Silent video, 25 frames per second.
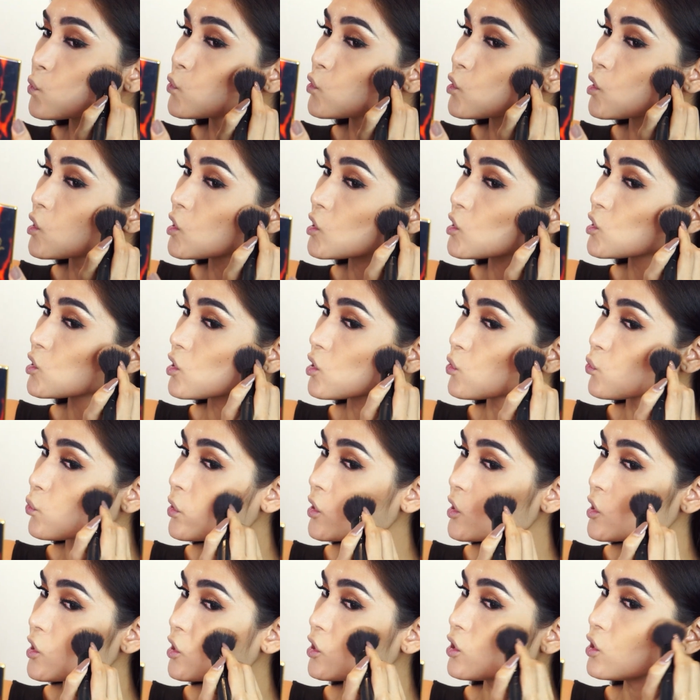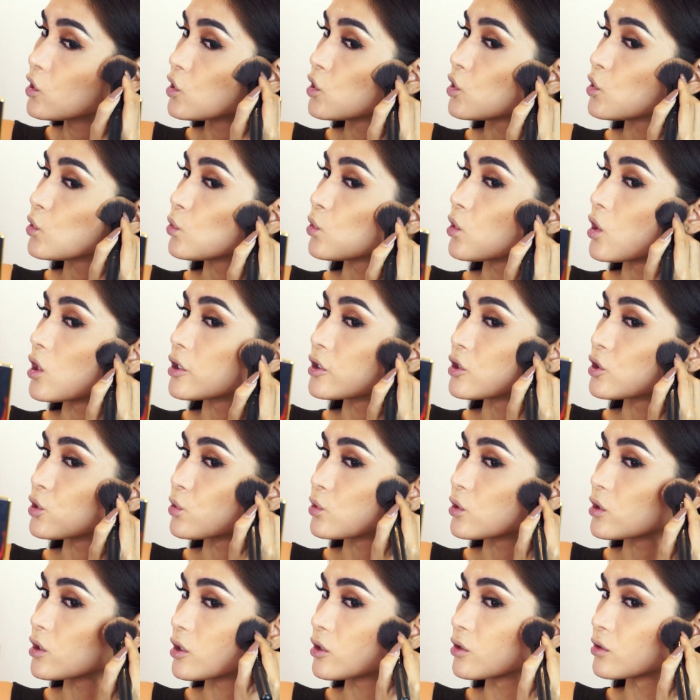that is where you
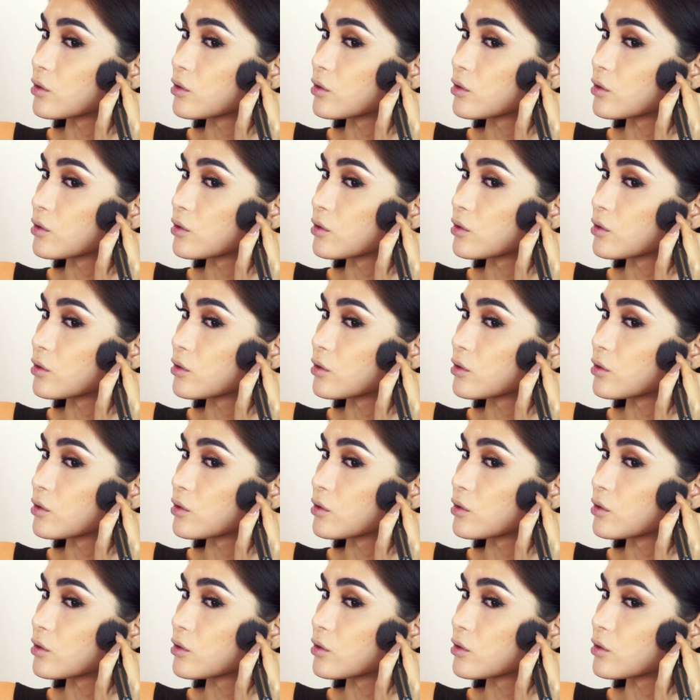contour.